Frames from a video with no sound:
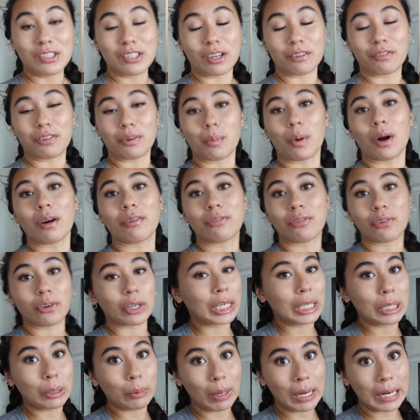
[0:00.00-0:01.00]
So for more
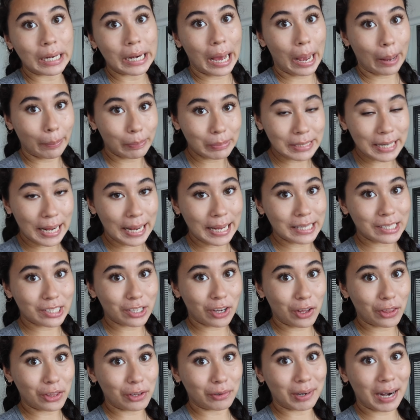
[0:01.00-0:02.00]
frequent updates
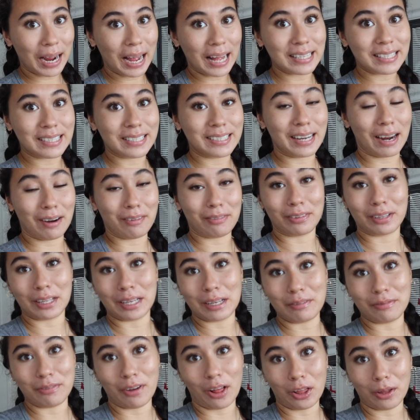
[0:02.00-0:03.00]
on the rats,
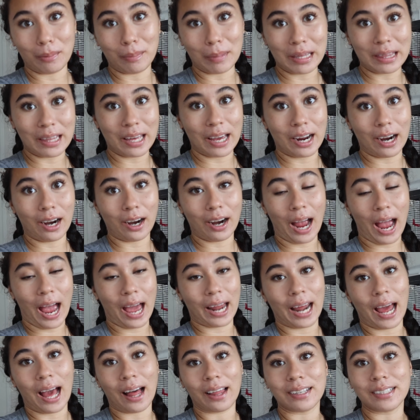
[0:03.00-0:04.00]
definitely follow me there
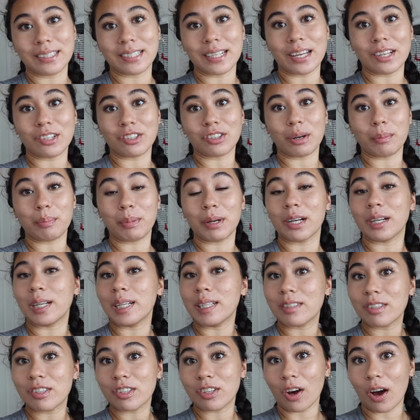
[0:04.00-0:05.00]
at Alexandra
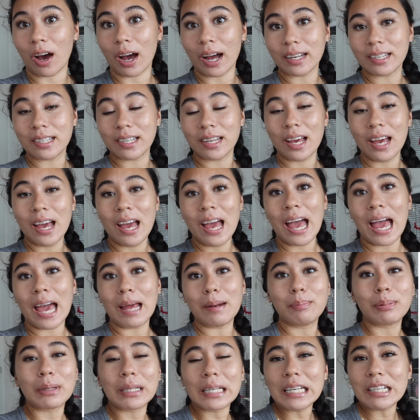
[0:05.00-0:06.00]
period Stott.
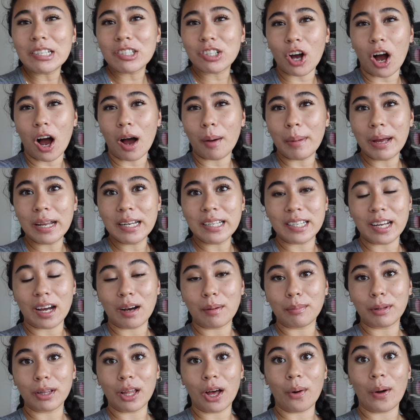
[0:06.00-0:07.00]
And please comment
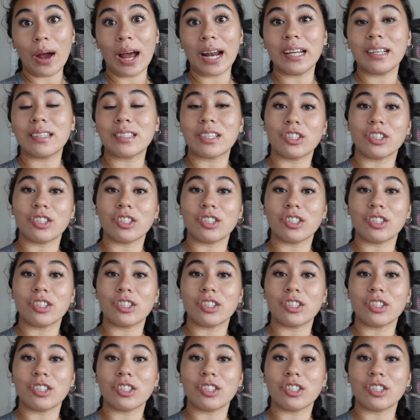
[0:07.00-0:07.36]
down below any